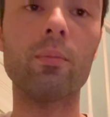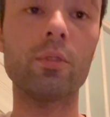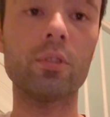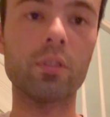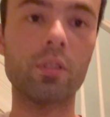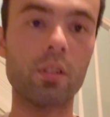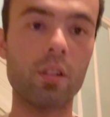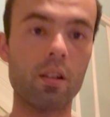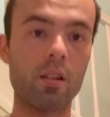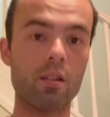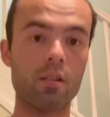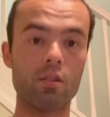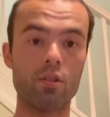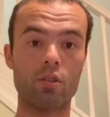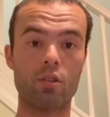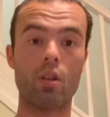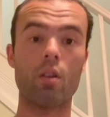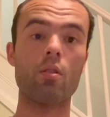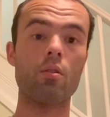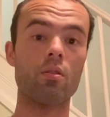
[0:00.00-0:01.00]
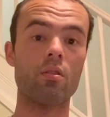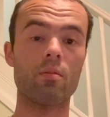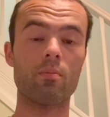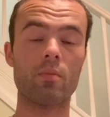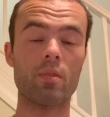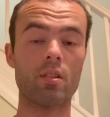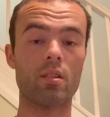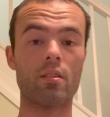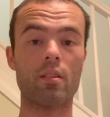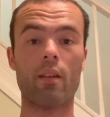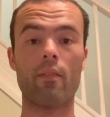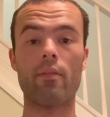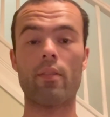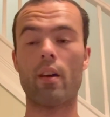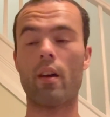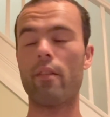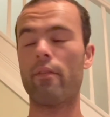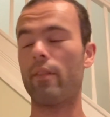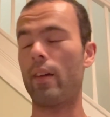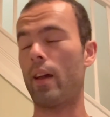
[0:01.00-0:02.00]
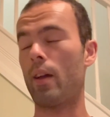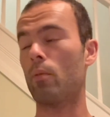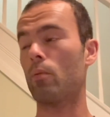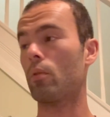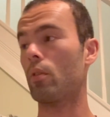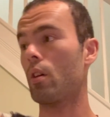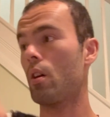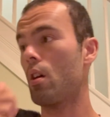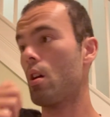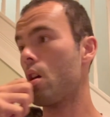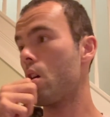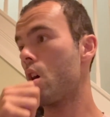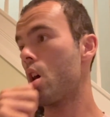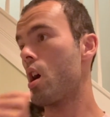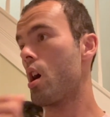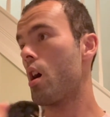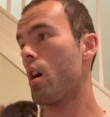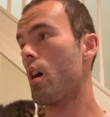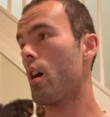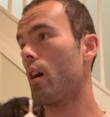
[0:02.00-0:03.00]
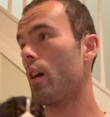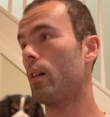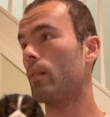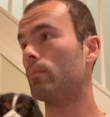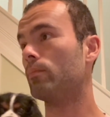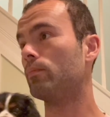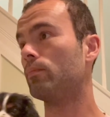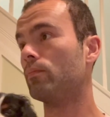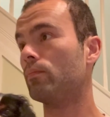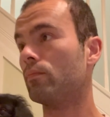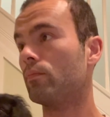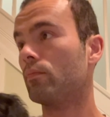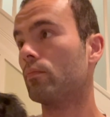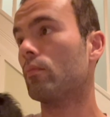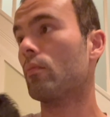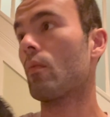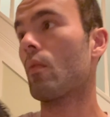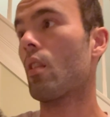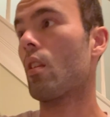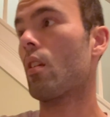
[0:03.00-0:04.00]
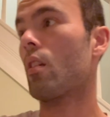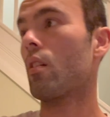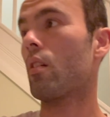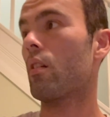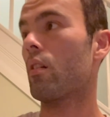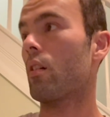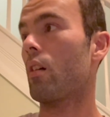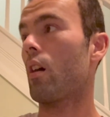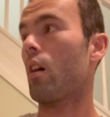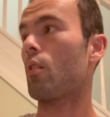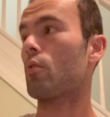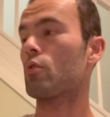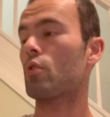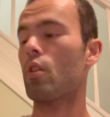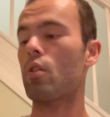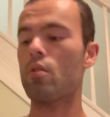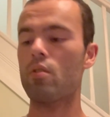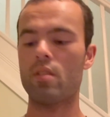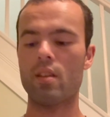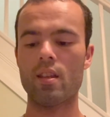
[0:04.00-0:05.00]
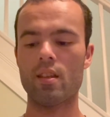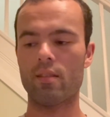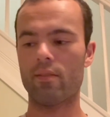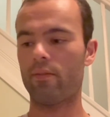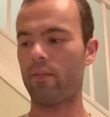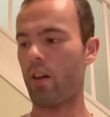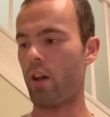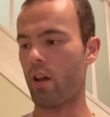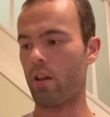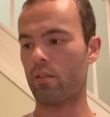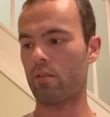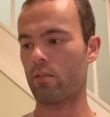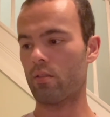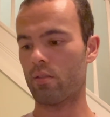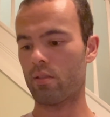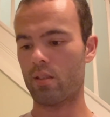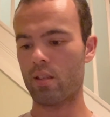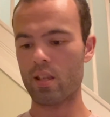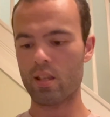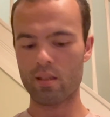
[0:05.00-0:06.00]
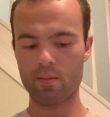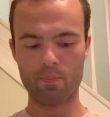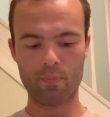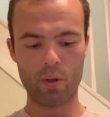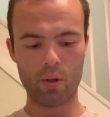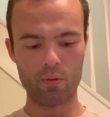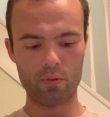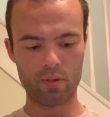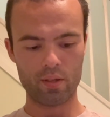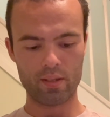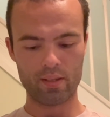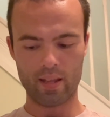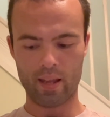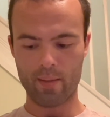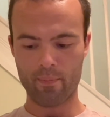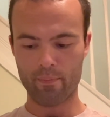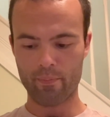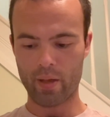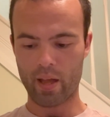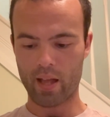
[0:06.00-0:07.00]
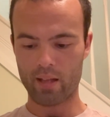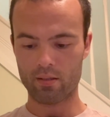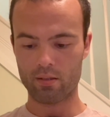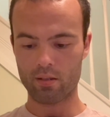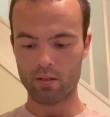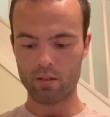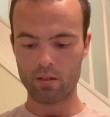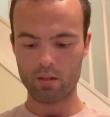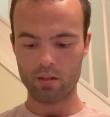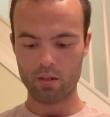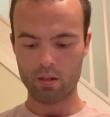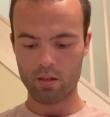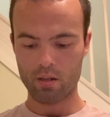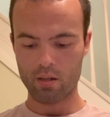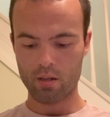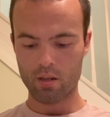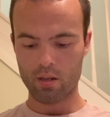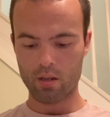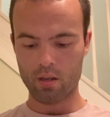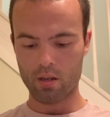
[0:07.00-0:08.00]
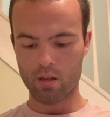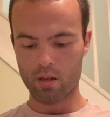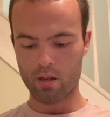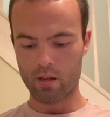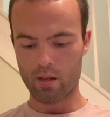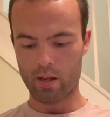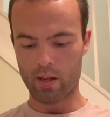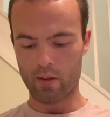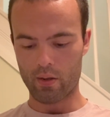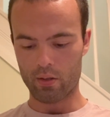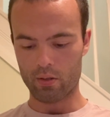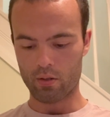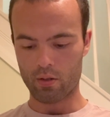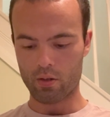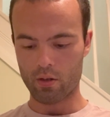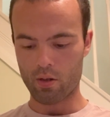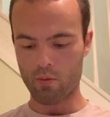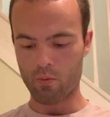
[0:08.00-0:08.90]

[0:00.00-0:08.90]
just gonna show you some of the stuff that I found. I'll show you these first, because these are both the same pattern. Now, I don't know